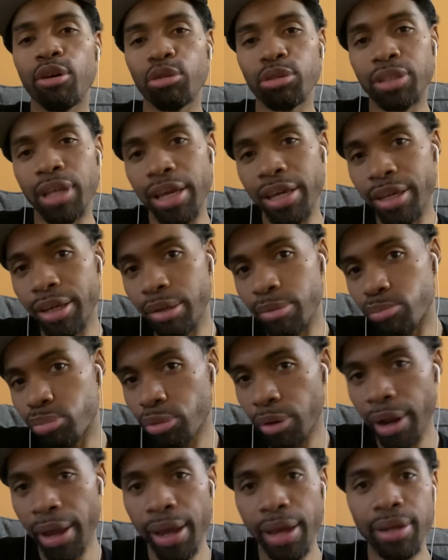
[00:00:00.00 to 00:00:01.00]
taking
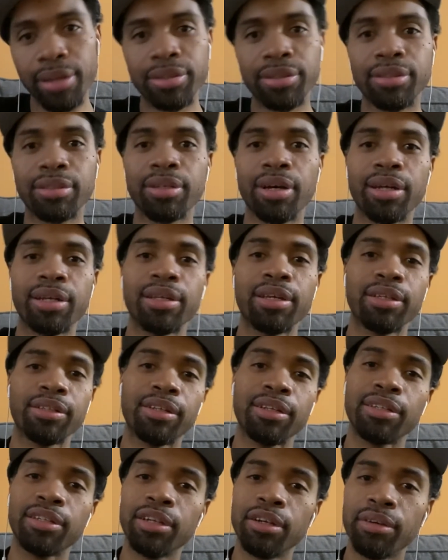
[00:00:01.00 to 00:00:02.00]
breaks, studying
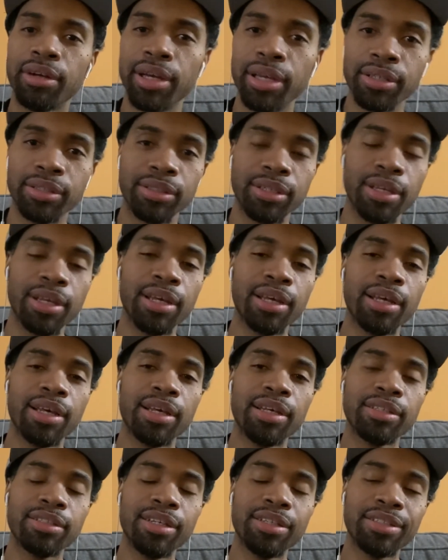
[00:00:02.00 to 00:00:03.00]
the lyrics,
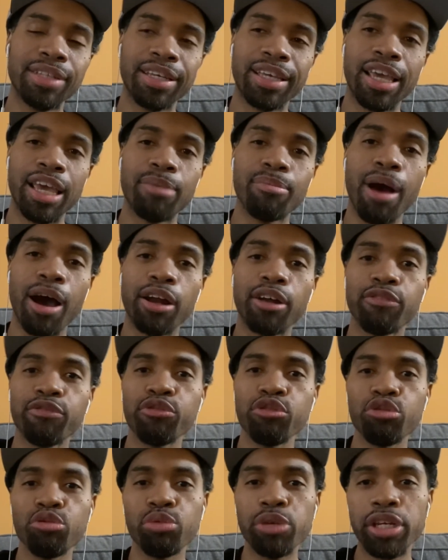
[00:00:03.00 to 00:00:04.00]
since it came out a
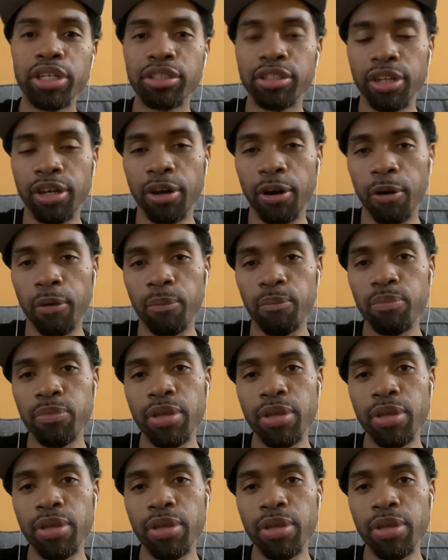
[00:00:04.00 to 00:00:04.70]
few weeks ago.